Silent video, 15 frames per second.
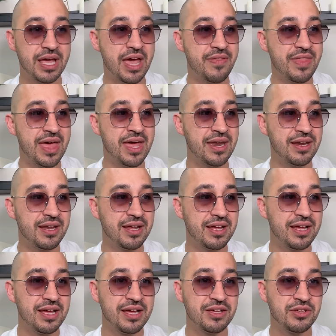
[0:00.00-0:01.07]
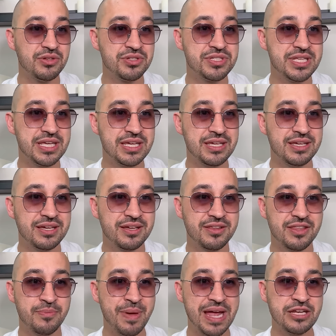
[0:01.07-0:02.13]
and then you see
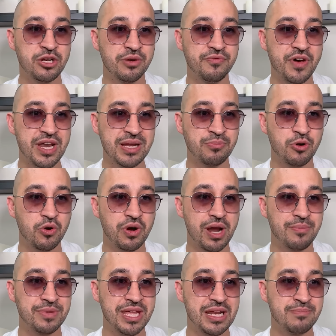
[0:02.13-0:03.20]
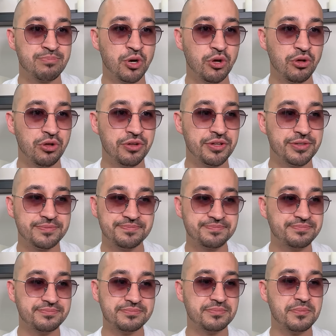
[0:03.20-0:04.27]
the Bank Term Funding Program getting pulled.
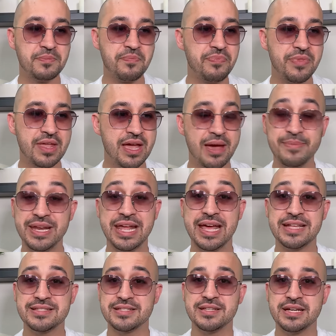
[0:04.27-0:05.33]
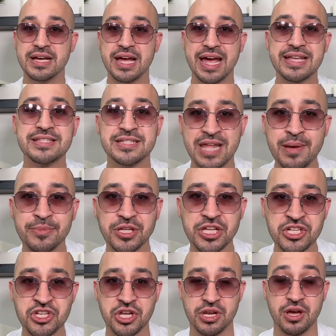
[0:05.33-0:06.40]
I mean, it's a
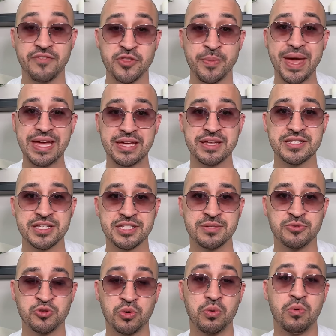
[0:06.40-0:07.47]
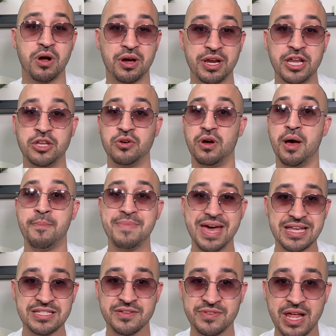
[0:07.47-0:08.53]
demolition of the banking system is what we're walking into, a
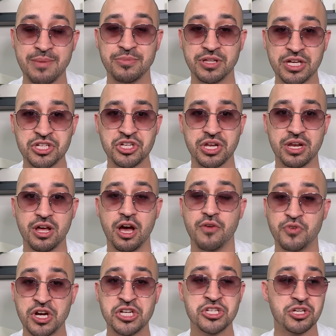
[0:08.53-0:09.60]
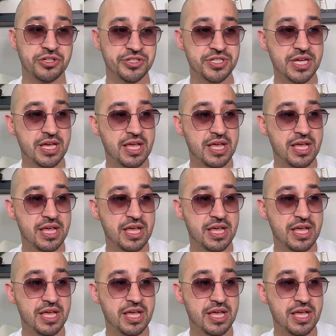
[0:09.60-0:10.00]
massive demolition of regionals.